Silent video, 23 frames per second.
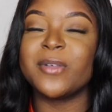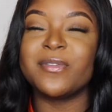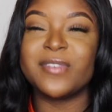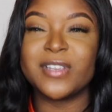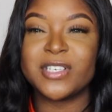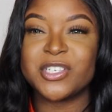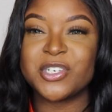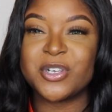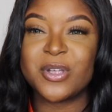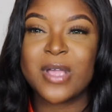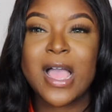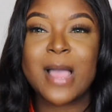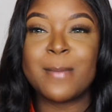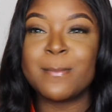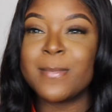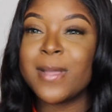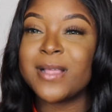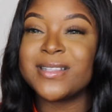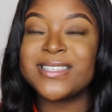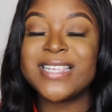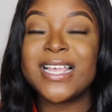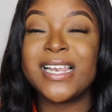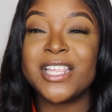video. I'm
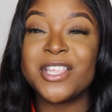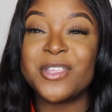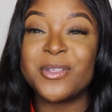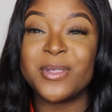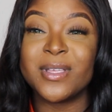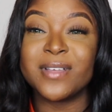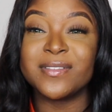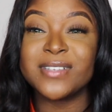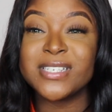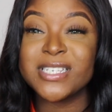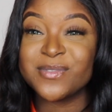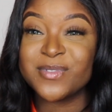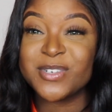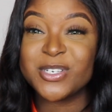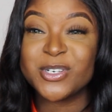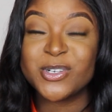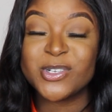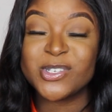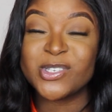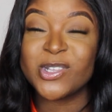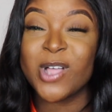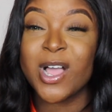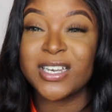telling you, if this
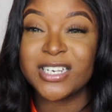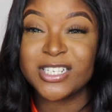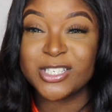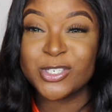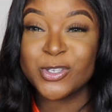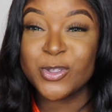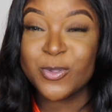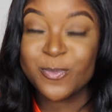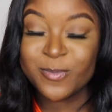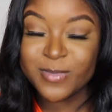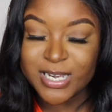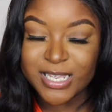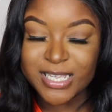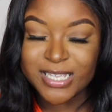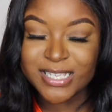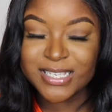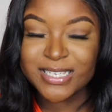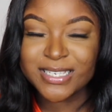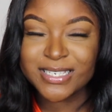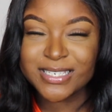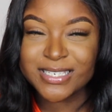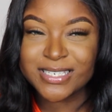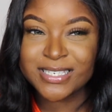video is not under 2
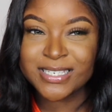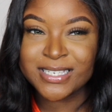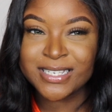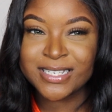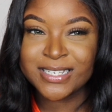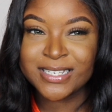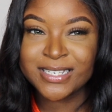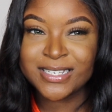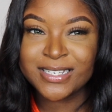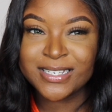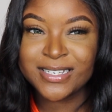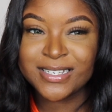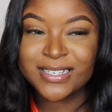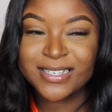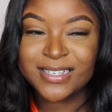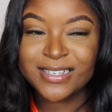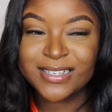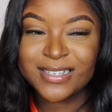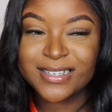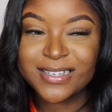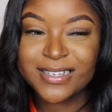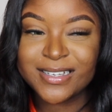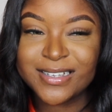minutes,
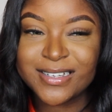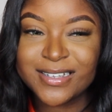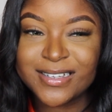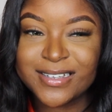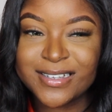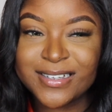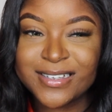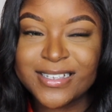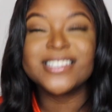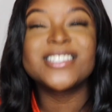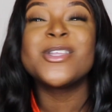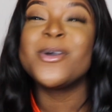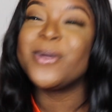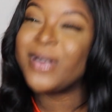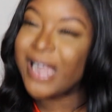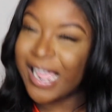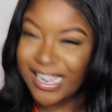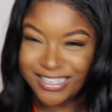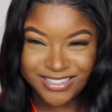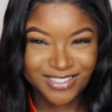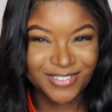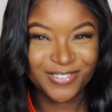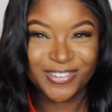still like the